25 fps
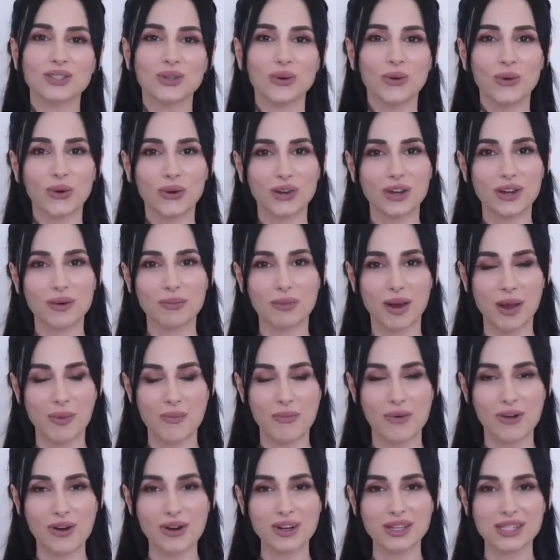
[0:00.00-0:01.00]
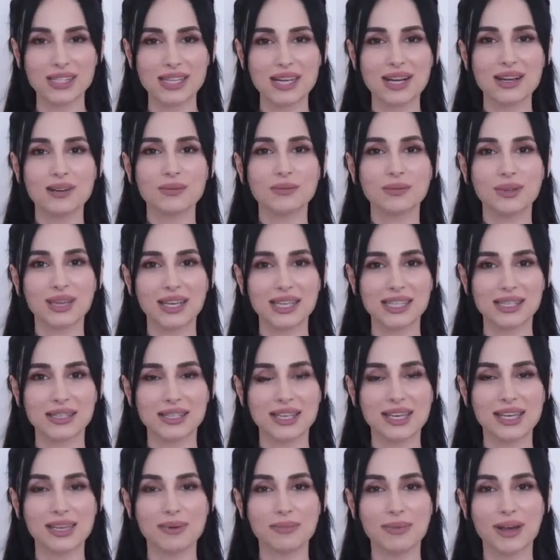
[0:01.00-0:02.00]
to order my books, please
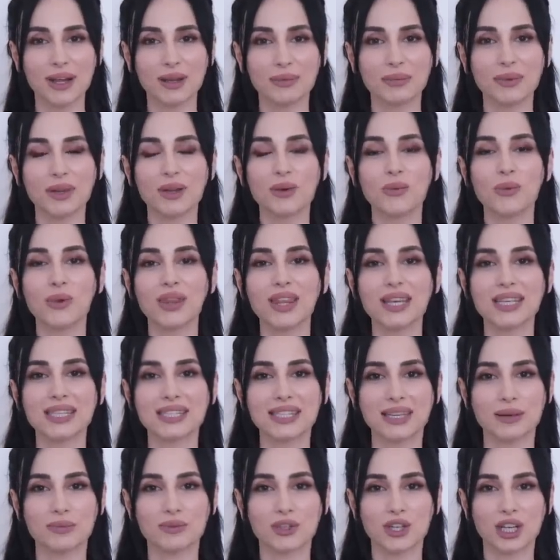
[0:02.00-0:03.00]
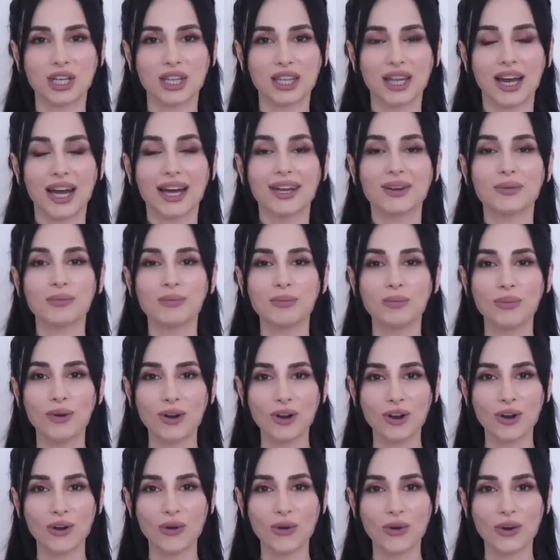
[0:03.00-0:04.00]
email me with the subject line
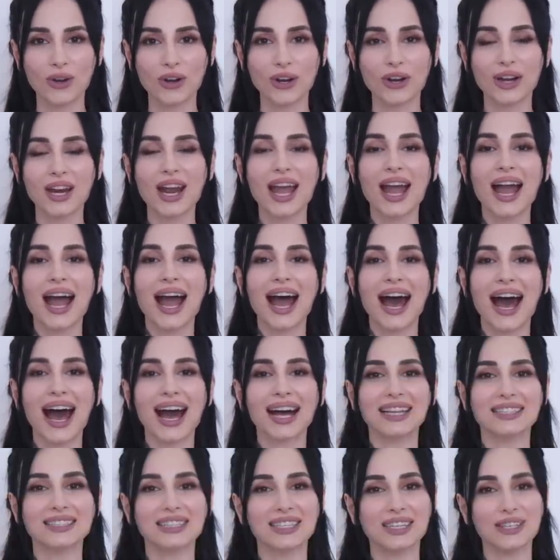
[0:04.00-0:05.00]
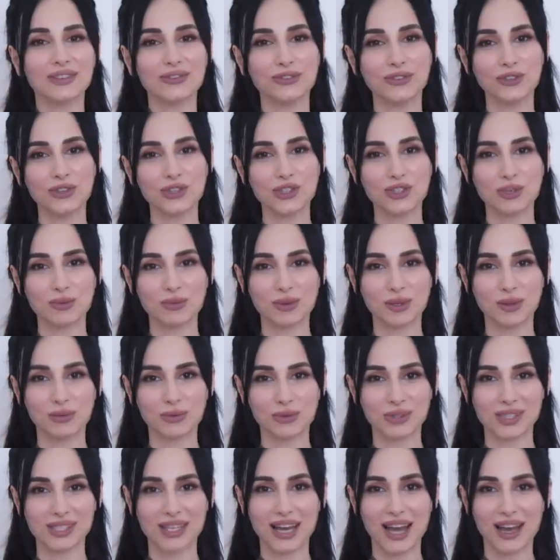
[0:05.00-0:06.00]
book order at
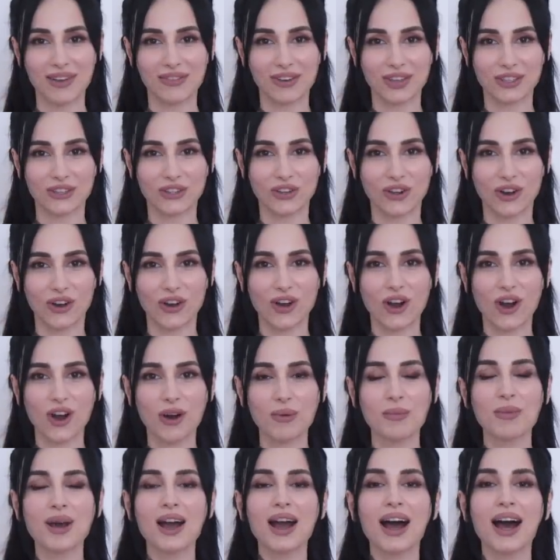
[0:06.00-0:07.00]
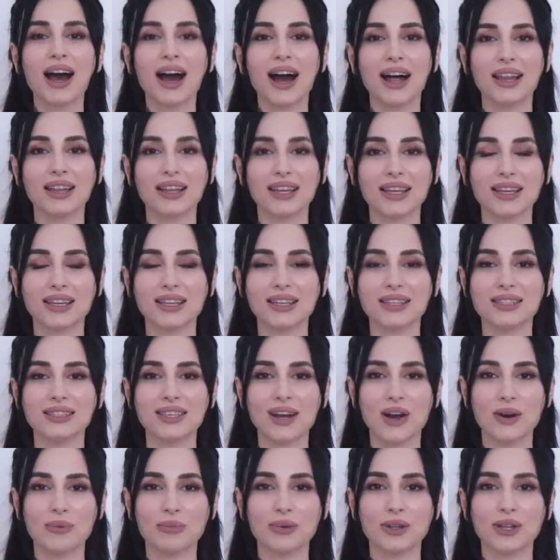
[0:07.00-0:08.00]
info@jamilamusayeva.com. I'll link it
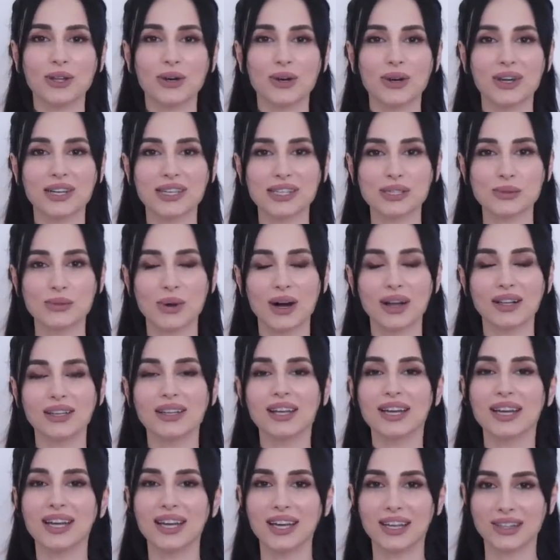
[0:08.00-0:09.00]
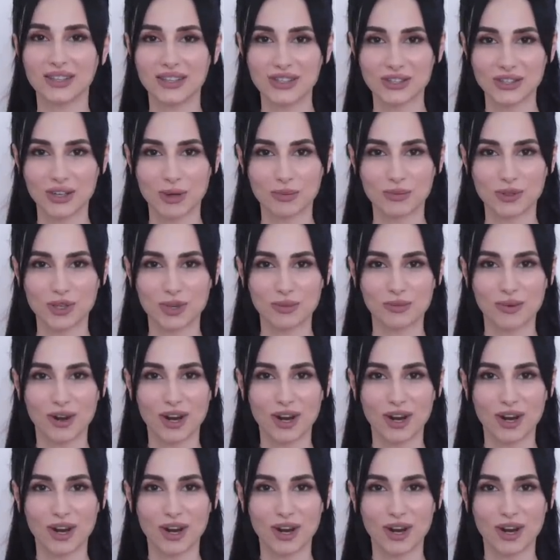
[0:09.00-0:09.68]
down below as well in the description